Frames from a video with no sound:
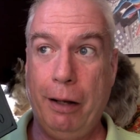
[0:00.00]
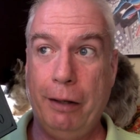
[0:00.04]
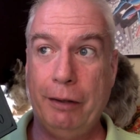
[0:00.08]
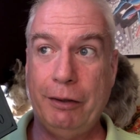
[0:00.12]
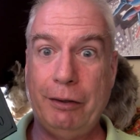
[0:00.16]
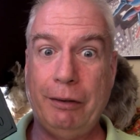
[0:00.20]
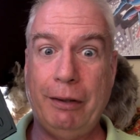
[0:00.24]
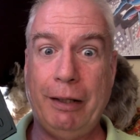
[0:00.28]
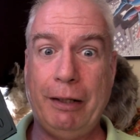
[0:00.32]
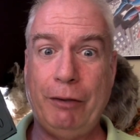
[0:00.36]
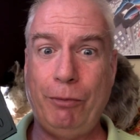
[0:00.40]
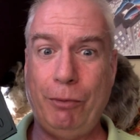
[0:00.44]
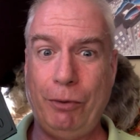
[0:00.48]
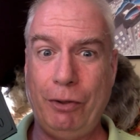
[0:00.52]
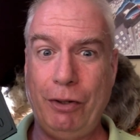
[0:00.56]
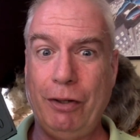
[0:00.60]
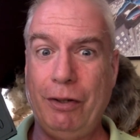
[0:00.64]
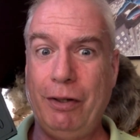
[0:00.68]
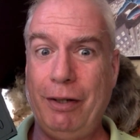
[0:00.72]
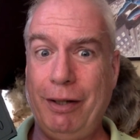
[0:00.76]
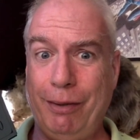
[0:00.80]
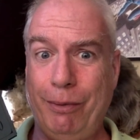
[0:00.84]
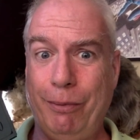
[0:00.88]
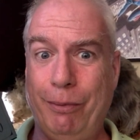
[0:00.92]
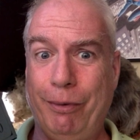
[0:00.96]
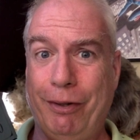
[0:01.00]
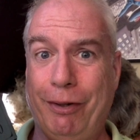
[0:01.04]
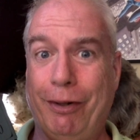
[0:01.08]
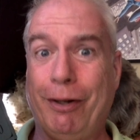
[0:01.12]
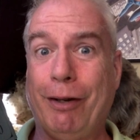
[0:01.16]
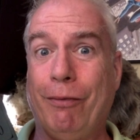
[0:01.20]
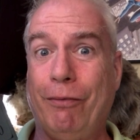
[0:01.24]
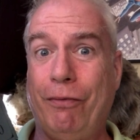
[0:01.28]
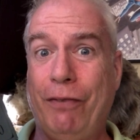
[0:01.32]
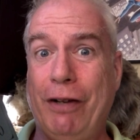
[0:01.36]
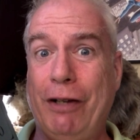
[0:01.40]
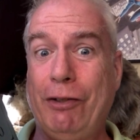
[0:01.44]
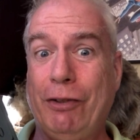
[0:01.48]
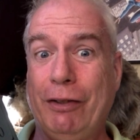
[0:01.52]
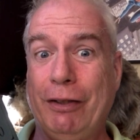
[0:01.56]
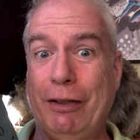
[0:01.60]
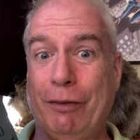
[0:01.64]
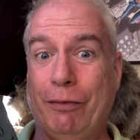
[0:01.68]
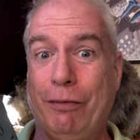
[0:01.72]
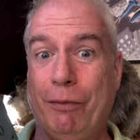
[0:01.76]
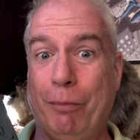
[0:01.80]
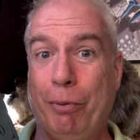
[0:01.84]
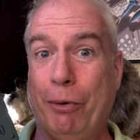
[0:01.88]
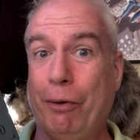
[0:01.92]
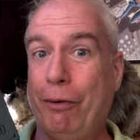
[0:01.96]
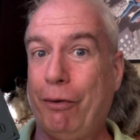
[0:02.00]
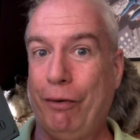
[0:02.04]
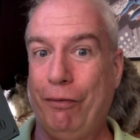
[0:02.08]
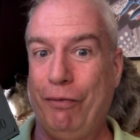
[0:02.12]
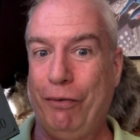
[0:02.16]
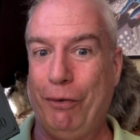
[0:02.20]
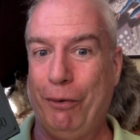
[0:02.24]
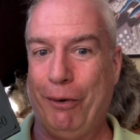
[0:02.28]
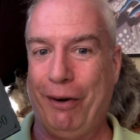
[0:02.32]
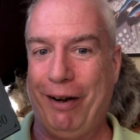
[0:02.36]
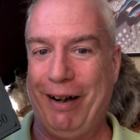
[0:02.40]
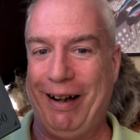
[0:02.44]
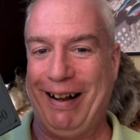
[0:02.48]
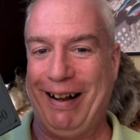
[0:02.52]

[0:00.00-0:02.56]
So that's what you can do with your confessions of a book reviewer.